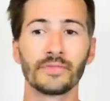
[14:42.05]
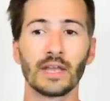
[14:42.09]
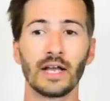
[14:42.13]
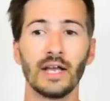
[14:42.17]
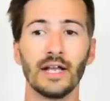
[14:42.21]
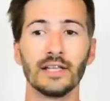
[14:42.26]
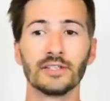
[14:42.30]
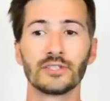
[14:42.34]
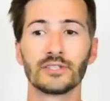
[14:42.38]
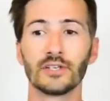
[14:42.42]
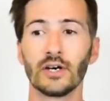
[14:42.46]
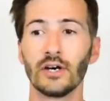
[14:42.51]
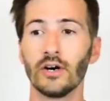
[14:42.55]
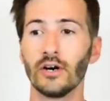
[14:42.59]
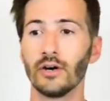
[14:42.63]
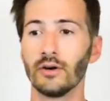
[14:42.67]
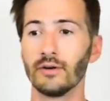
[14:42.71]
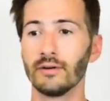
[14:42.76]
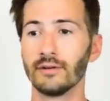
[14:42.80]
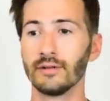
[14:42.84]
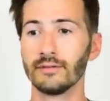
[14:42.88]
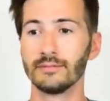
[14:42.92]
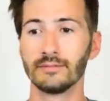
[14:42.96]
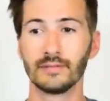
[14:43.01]
And
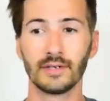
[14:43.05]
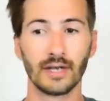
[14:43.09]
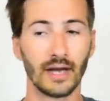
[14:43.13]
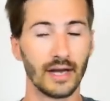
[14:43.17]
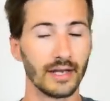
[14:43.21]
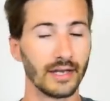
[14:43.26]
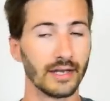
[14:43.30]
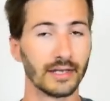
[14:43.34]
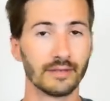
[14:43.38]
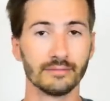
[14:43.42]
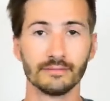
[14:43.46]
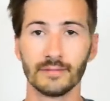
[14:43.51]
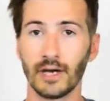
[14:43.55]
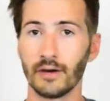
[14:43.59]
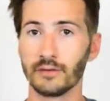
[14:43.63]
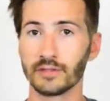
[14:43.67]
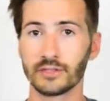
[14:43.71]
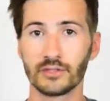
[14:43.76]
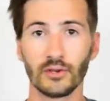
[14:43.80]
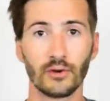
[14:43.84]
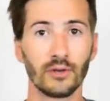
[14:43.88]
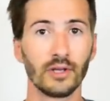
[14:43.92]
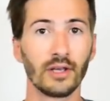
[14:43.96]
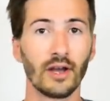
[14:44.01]
so, again, I was
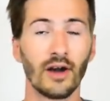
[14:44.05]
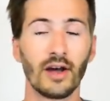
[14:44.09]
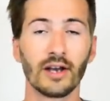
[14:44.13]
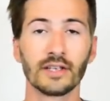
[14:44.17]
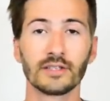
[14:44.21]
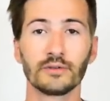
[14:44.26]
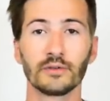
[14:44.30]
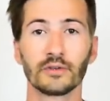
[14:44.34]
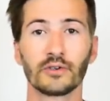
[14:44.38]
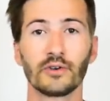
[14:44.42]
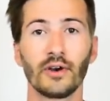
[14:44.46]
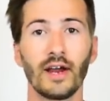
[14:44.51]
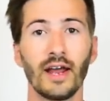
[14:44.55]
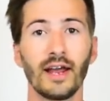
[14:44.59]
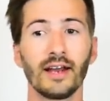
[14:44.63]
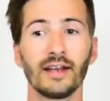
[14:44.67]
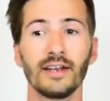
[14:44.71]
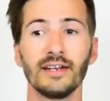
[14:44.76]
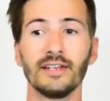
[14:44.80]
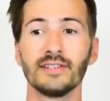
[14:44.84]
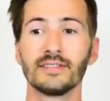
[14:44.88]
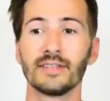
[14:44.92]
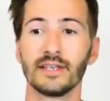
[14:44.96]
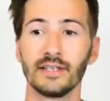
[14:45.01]
totally honest with Greg,
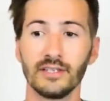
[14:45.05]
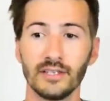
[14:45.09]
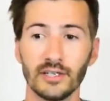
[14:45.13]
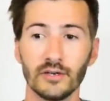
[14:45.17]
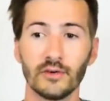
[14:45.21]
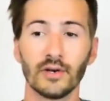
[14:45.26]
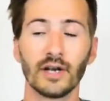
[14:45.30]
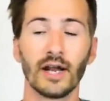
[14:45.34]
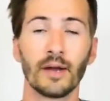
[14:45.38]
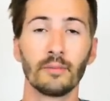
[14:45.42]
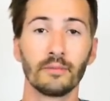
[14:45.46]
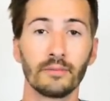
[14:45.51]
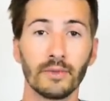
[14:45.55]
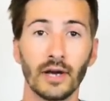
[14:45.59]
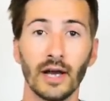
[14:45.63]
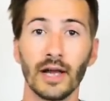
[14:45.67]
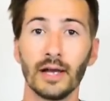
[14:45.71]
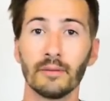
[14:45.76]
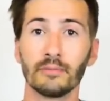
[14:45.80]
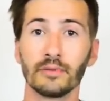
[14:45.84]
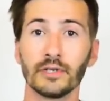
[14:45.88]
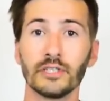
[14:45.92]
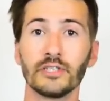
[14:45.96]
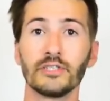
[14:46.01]
and he said, you know what, I
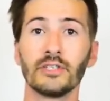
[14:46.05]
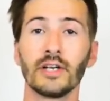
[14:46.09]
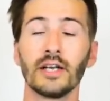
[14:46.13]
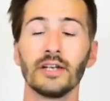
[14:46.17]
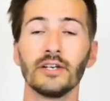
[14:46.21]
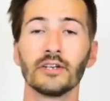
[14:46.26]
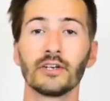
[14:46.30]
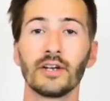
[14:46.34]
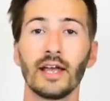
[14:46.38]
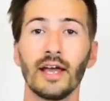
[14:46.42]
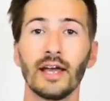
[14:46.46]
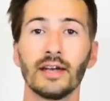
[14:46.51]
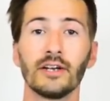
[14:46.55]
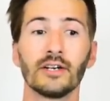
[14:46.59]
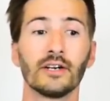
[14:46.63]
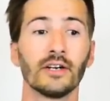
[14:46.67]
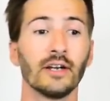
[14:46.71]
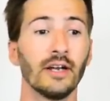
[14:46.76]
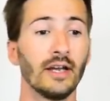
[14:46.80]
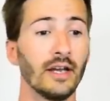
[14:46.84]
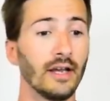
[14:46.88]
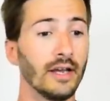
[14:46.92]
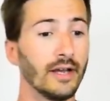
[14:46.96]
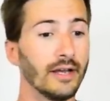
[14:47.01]
appreciate your
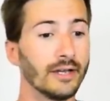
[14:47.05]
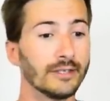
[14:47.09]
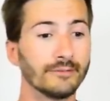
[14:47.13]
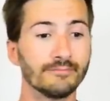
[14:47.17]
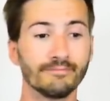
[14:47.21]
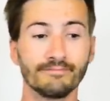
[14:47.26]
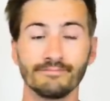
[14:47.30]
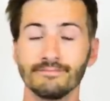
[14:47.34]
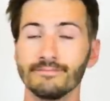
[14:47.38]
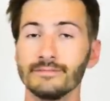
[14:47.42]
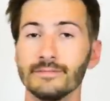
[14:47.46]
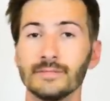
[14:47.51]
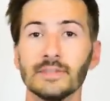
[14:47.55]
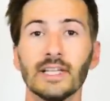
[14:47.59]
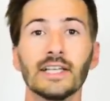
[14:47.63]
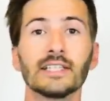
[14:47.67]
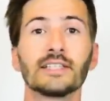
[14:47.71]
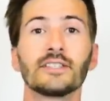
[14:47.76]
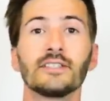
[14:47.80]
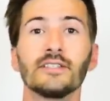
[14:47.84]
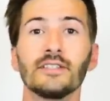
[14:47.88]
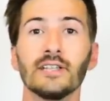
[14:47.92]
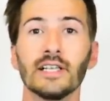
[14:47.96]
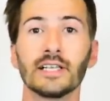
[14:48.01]
candor.
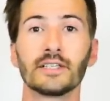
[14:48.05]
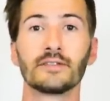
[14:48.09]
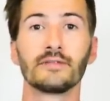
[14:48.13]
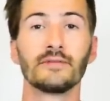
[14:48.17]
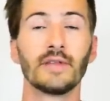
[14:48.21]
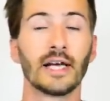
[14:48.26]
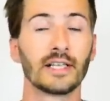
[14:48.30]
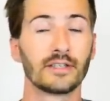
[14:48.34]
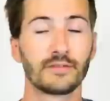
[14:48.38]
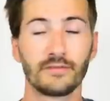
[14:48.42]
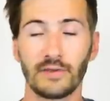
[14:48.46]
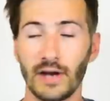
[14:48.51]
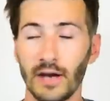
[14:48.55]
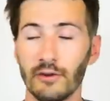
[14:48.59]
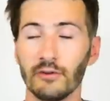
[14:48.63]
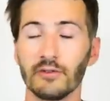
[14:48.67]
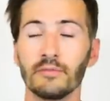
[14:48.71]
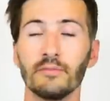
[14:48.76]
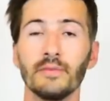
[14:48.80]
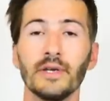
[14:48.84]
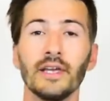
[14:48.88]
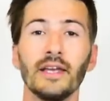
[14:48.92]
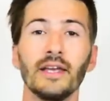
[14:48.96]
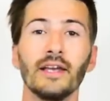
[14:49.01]
That's fine with
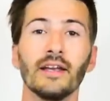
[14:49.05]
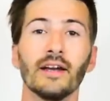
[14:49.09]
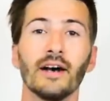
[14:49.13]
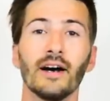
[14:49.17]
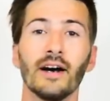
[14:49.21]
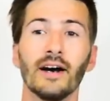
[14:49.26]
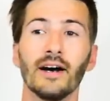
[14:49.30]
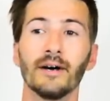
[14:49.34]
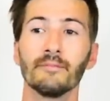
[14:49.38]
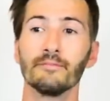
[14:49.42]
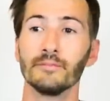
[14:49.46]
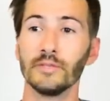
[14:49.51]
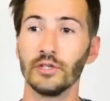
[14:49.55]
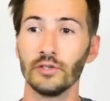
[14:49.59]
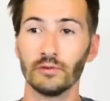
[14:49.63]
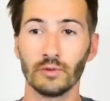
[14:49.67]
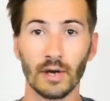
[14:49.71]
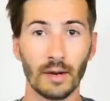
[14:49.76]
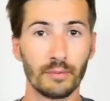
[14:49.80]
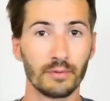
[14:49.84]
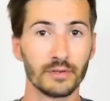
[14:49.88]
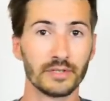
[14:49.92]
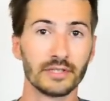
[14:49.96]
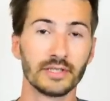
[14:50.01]
me. You
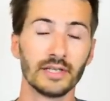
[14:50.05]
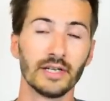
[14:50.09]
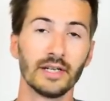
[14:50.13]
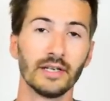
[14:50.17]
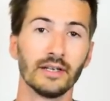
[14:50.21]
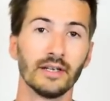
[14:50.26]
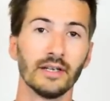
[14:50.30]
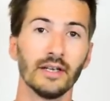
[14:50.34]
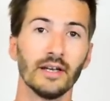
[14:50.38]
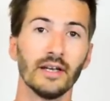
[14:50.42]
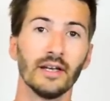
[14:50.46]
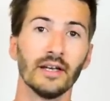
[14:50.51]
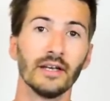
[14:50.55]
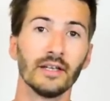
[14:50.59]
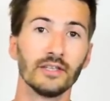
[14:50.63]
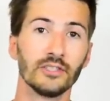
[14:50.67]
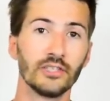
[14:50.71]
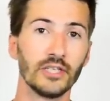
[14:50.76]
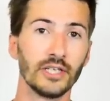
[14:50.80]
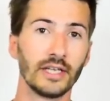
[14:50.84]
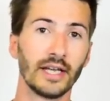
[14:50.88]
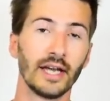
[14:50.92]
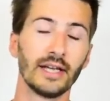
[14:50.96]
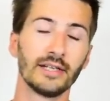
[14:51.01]
represent
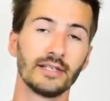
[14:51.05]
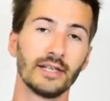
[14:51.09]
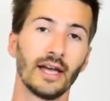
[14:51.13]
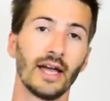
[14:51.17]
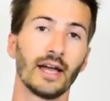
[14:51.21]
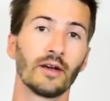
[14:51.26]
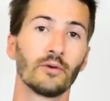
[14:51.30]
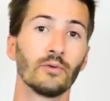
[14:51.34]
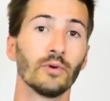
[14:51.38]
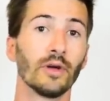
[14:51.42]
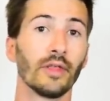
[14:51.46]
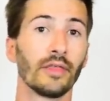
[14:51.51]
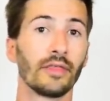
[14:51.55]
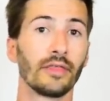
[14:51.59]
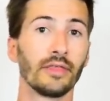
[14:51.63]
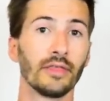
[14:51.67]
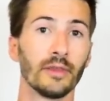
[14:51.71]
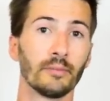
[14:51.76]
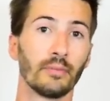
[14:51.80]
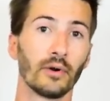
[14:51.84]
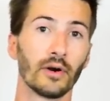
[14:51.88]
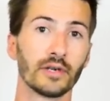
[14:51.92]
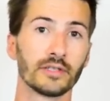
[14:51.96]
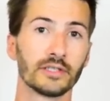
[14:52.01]
GK Tech with
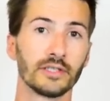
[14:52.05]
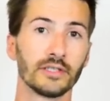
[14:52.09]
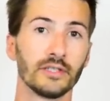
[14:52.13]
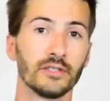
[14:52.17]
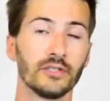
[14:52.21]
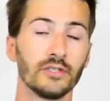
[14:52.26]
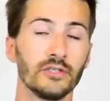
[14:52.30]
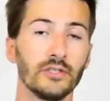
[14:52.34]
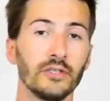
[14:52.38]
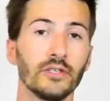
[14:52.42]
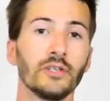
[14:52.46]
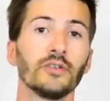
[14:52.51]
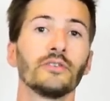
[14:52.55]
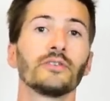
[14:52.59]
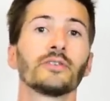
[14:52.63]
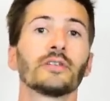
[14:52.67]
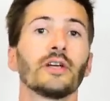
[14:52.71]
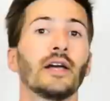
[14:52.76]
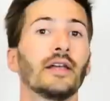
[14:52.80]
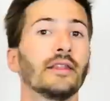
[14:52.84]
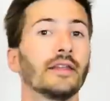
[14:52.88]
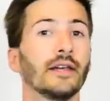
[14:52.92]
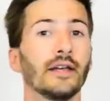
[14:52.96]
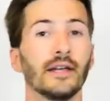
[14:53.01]
the parts that you do use,
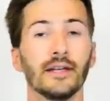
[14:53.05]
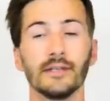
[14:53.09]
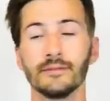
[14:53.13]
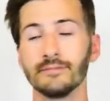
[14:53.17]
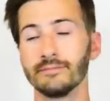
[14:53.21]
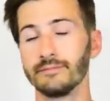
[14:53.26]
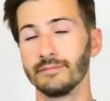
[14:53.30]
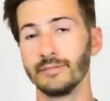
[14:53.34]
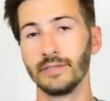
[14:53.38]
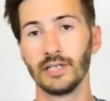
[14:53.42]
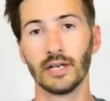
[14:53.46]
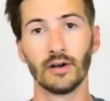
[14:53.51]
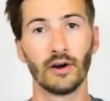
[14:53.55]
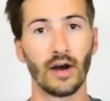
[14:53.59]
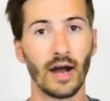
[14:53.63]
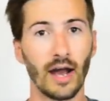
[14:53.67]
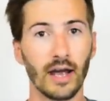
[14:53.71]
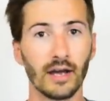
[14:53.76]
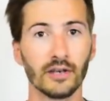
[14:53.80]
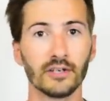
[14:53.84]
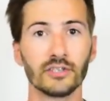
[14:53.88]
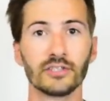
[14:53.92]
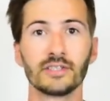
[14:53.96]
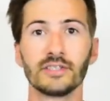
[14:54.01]
and then, you know,
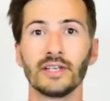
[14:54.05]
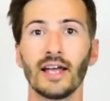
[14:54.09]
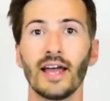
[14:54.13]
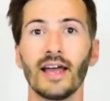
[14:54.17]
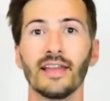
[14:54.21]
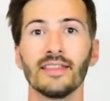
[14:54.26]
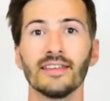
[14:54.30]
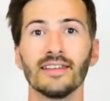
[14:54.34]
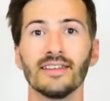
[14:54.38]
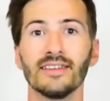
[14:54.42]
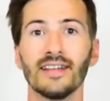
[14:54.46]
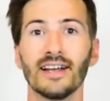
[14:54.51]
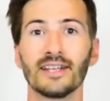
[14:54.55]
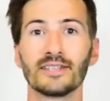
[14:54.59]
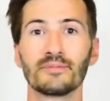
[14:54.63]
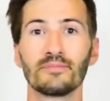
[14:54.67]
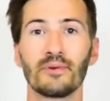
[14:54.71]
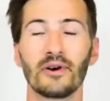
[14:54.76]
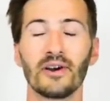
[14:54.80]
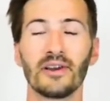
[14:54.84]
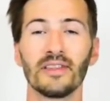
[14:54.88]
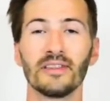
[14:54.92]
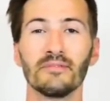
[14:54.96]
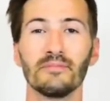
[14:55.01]
I understand that that's
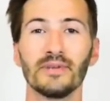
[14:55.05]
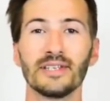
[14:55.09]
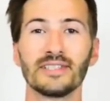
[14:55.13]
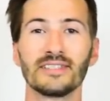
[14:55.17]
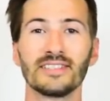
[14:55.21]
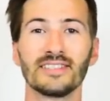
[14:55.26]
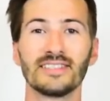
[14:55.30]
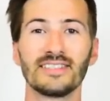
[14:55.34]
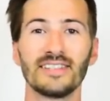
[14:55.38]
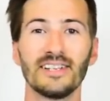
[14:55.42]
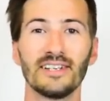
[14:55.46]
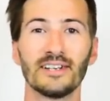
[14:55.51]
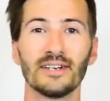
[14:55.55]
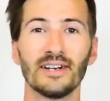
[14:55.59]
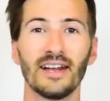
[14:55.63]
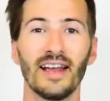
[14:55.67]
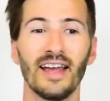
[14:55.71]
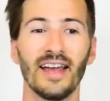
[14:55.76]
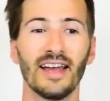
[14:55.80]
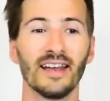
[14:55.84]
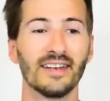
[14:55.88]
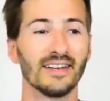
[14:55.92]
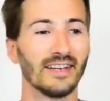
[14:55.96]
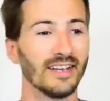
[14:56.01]
part of the business here
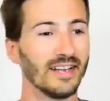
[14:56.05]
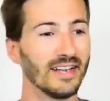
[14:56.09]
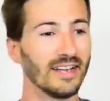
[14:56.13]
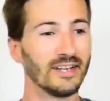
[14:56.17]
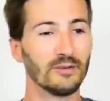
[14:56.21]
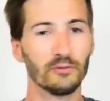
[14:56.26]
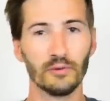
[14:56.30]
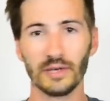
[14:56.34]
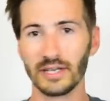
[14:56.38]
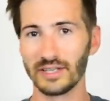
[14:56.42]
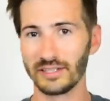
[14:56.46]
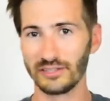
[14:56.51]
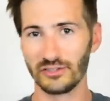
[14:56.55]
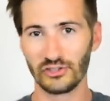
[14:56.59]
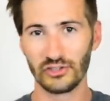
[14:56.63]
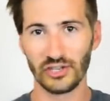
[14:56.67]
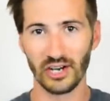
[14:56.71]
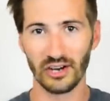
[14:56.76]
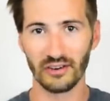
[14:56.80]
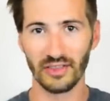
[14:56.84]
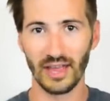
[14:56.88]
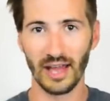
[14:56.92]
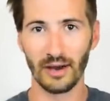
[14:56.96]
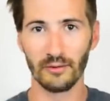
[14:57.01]
and we can
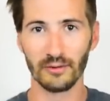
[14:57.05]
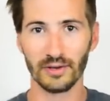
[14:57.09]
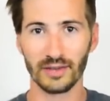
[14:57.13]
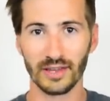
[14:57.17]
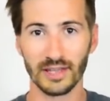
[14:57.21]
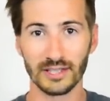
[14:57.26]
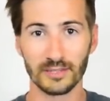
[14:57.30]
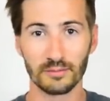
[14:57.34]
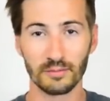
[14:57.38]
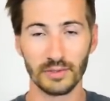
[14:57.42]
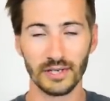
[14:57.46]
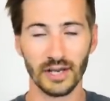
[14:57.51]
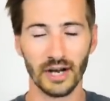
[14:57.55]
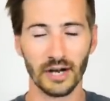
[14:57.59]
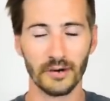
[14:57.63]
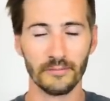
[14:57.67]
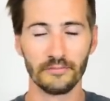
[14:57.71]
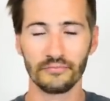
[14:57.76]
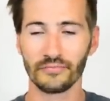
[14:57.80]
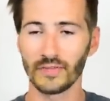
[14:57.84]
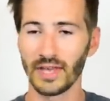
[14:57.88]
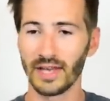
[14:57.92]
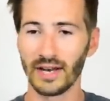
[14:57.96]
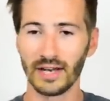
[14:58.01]
share that with SPL.
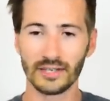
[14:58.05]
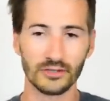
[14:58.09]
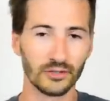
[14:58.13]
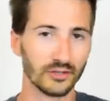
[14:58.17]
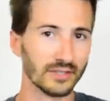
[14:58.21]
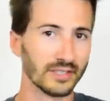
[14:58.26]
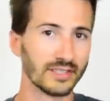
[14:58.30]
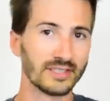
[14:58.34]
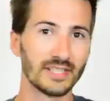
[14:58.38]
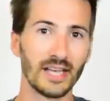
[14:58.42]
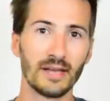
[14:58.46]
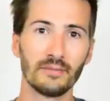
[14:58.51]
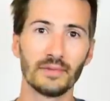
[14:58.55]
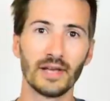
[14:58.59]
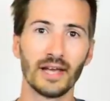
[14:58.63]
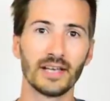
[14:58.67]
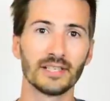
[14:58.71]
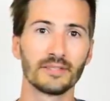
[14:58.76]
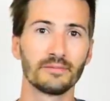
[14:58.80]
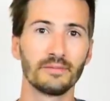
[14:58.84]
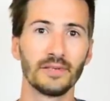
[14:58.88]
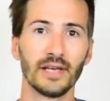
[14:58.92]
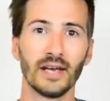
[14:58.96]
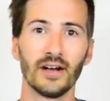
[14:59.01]
And I told the same to
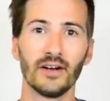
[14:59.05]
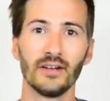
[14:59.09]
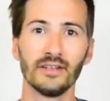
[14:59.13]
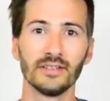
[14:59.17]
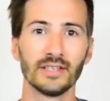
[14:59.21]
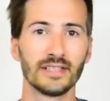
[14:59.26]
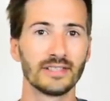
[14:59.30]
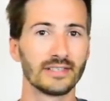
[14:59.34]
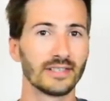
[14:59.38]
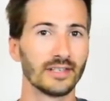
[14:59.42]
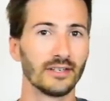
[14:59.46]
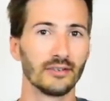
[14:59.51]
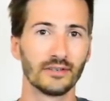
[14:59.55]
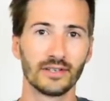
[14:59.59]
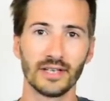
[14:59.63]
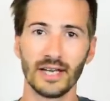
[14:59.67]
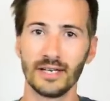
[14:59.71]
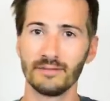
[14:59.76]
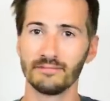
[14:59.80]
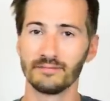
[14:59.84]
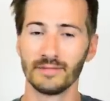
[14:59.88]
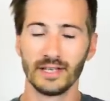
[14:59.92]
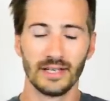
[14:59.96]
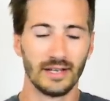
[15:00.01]
SPL and they said,
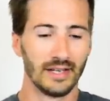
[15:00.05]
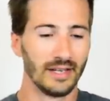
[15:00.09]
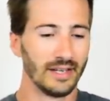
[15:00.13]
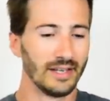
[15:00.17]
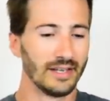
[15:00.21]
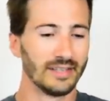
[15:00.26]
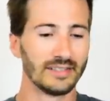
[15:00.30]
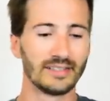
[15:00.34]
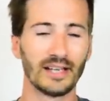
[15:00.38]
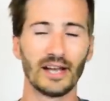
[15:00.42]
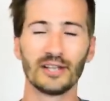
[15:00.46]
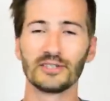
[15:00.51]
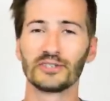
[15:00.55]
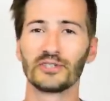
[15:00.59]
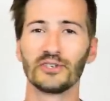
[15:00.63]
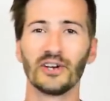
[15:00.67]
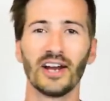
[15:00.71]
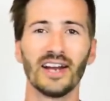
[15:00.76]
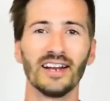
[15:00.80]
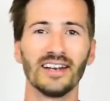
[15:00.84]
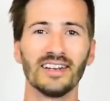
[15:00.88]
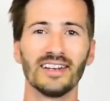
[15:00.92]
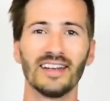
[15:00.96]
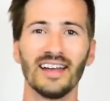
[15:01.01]
okay, sounds
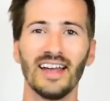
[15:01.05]
great.